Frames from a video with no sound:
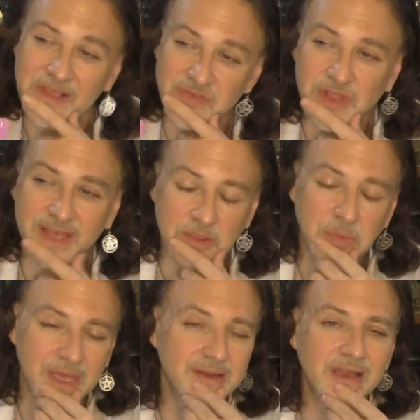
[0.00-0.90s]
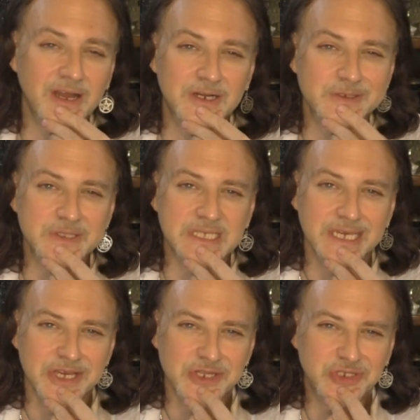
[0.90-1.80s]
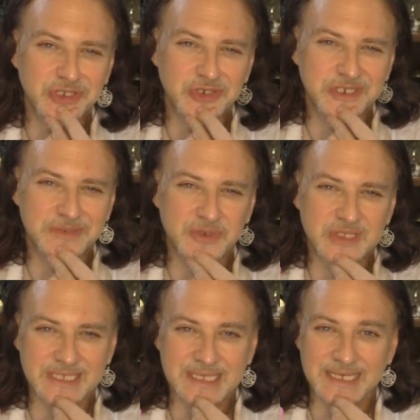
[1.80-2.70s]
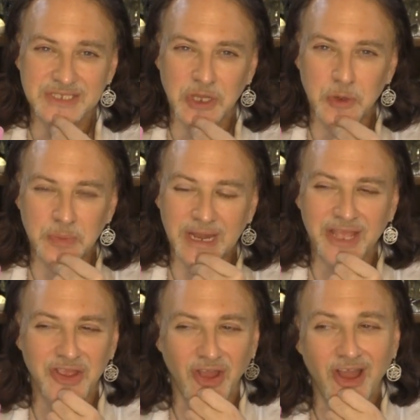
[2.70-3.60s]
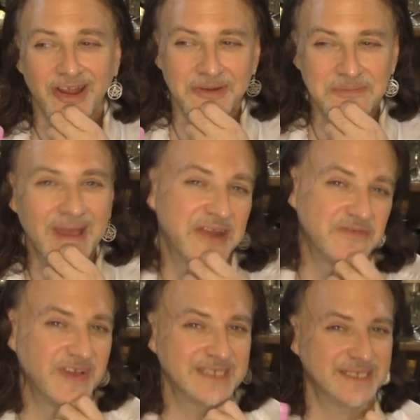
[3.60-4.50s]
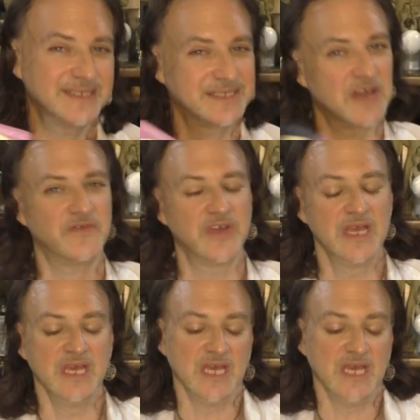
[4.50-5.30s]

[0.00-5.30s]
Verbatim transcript: if you like, the pin codes to your deeper success, to opening your heart and manifesting stuff